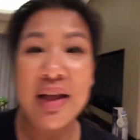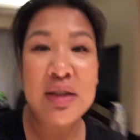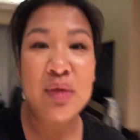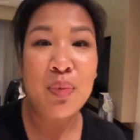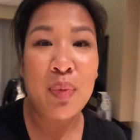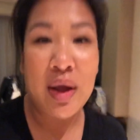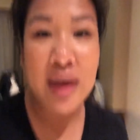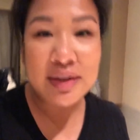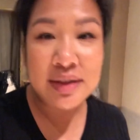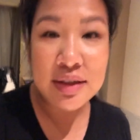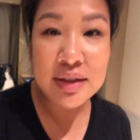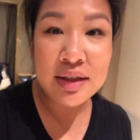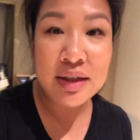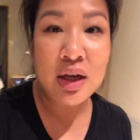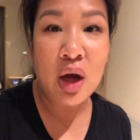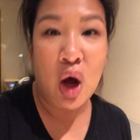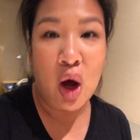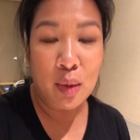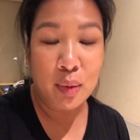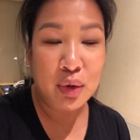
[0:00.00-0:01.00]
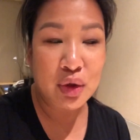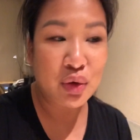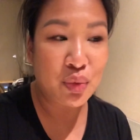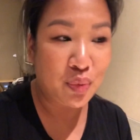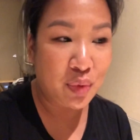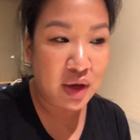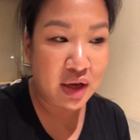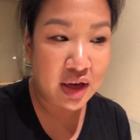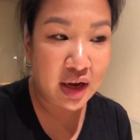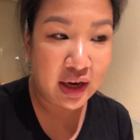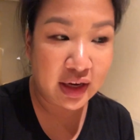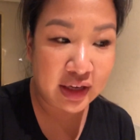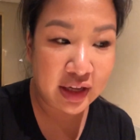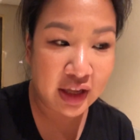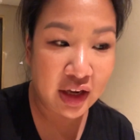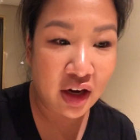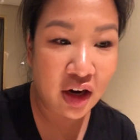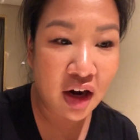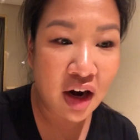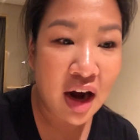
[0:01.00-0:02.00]
it's basically almost midnight
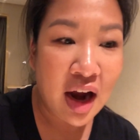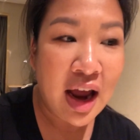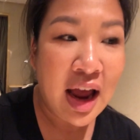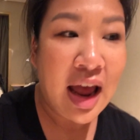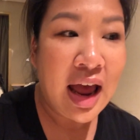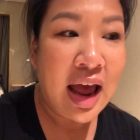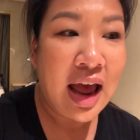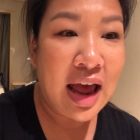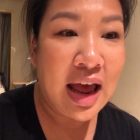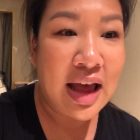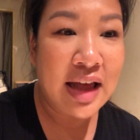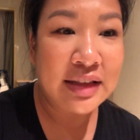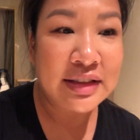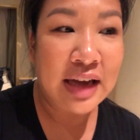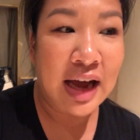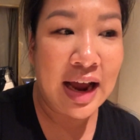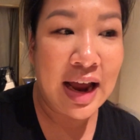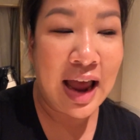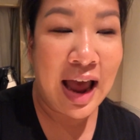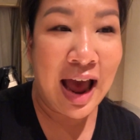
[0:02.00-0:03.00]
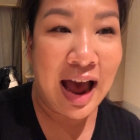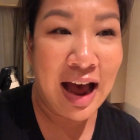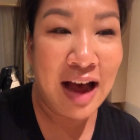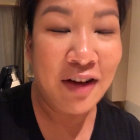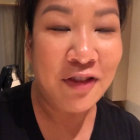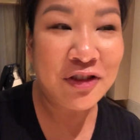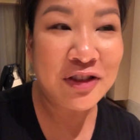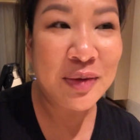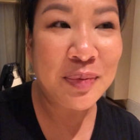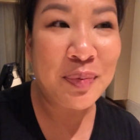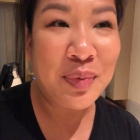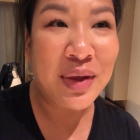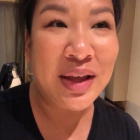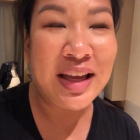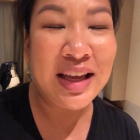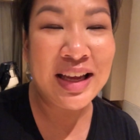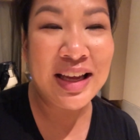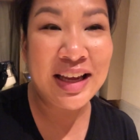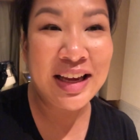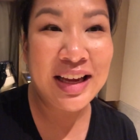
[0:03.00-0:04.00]
here and I have to
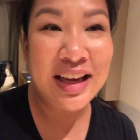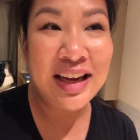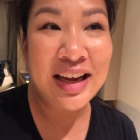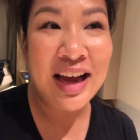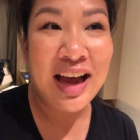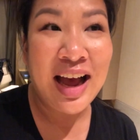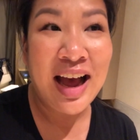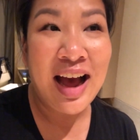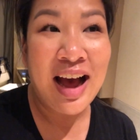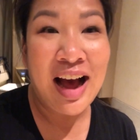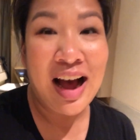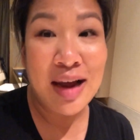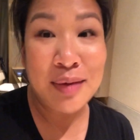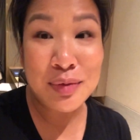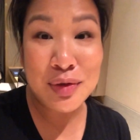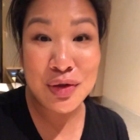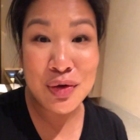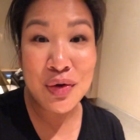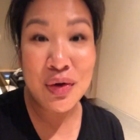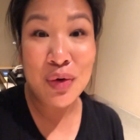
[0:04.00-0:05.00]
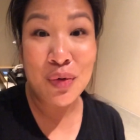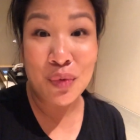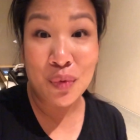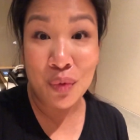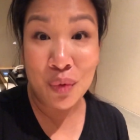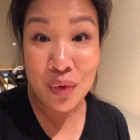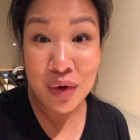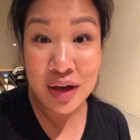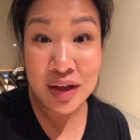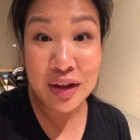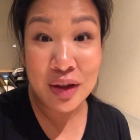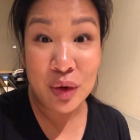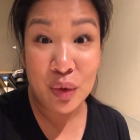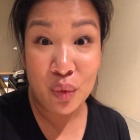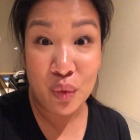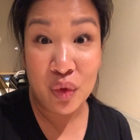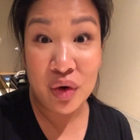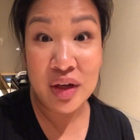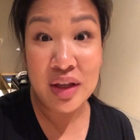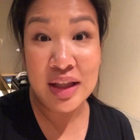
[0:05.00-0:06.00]
be, I'm doing a really,
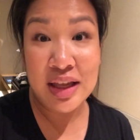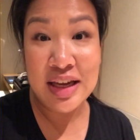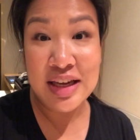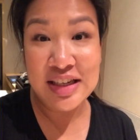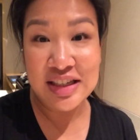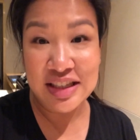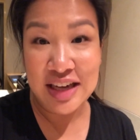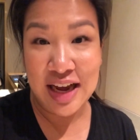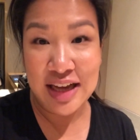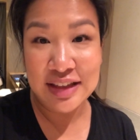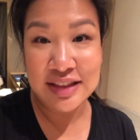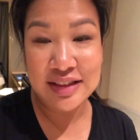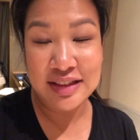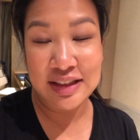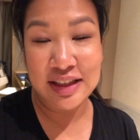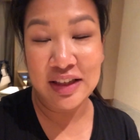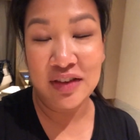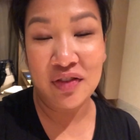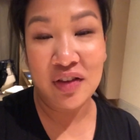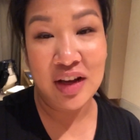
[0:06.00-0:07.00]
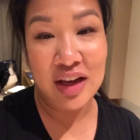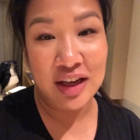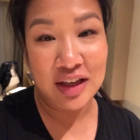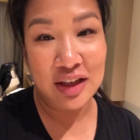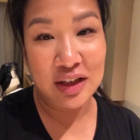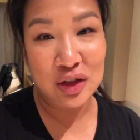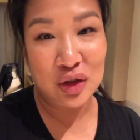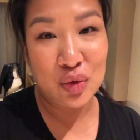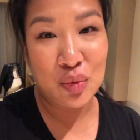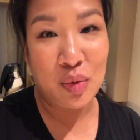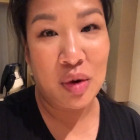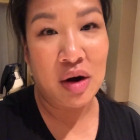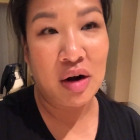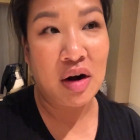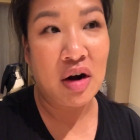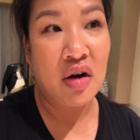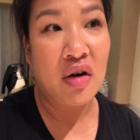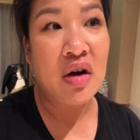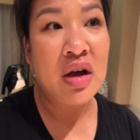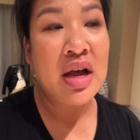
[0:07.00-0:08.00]
really intense day of eating
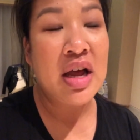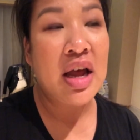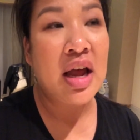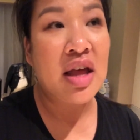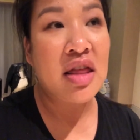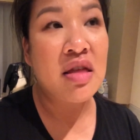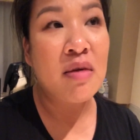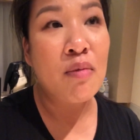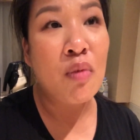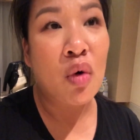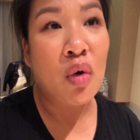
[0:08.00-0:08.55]
tomorrow. In the